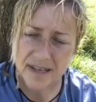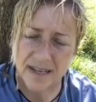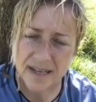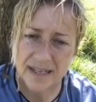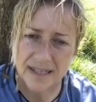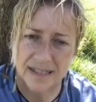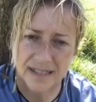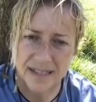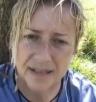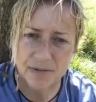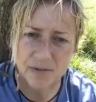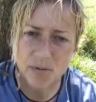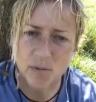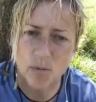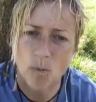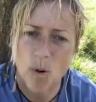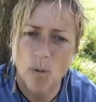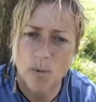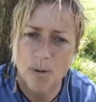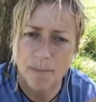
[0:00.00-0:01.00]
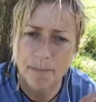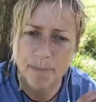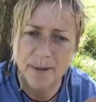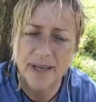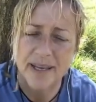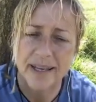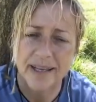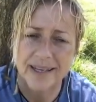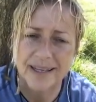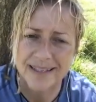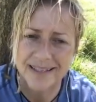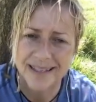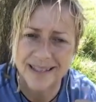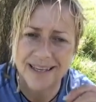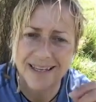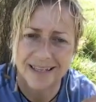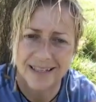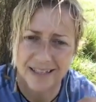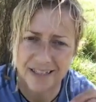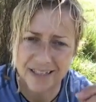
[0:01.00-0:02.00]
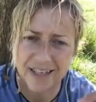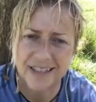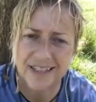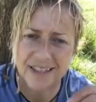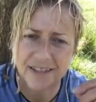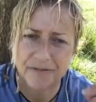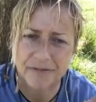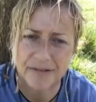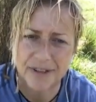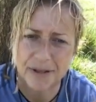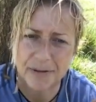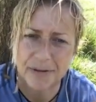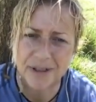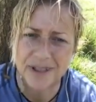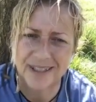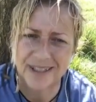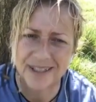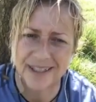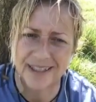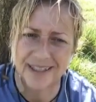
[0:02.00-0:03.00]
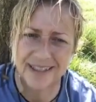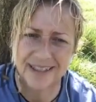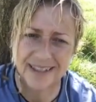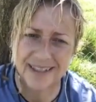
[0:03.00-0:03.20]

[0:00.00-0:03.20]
It's what we're being is an energetic frequency